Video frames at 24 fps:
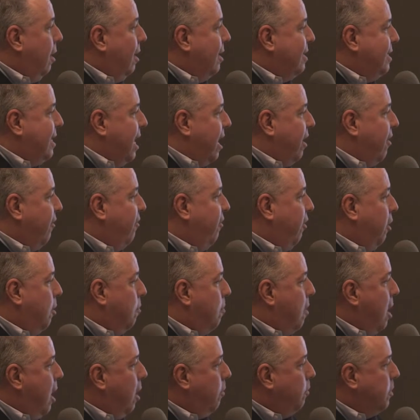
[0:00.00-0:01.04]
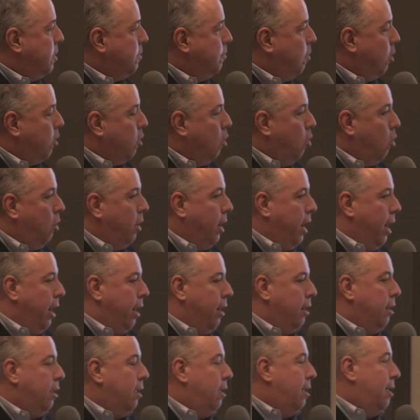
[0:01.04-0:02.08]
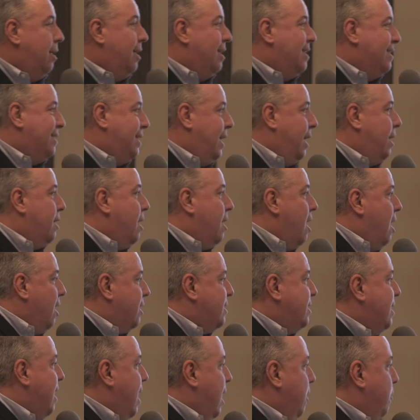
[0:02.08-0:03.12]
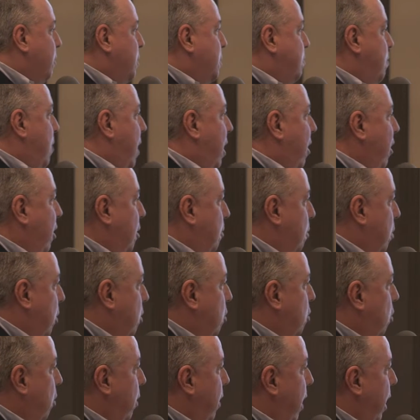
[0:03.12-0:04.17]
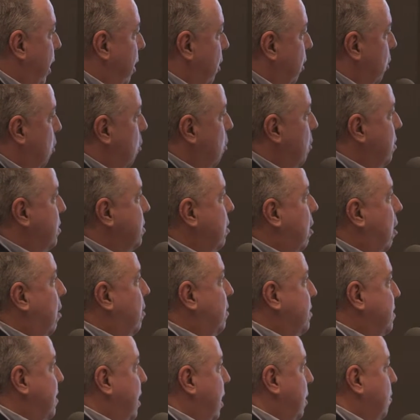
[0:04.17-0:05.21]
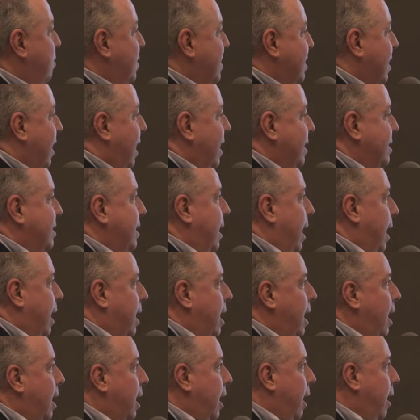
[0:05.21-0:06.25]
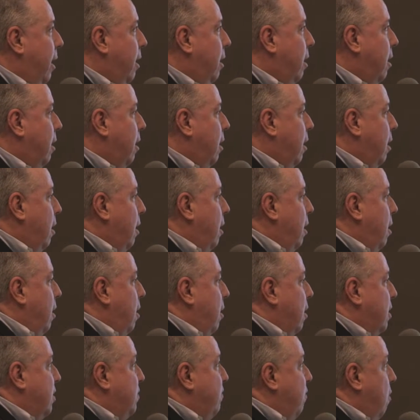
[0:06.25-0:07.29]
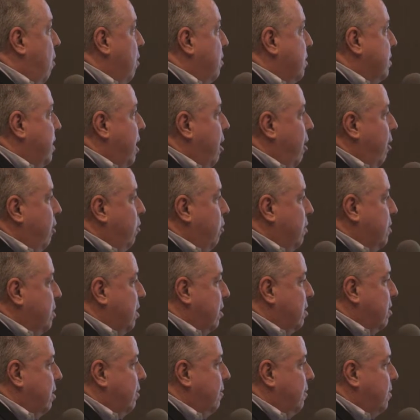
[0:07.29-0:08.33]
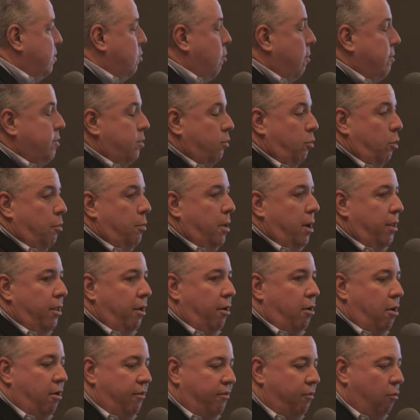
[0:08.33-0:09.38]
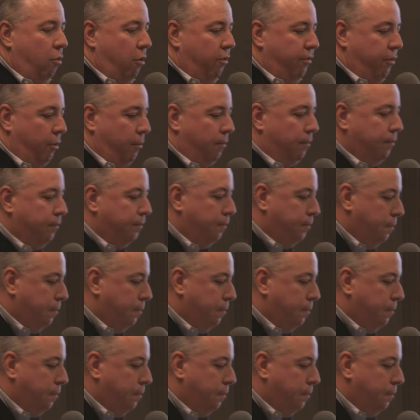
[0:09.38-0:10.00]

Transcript: Second from the bottom was picolinate. Zinc oxide was better than picolinate, and of course, our zinc bisglycinate chelate, as far as characteristics of absorption, were better than all four of them.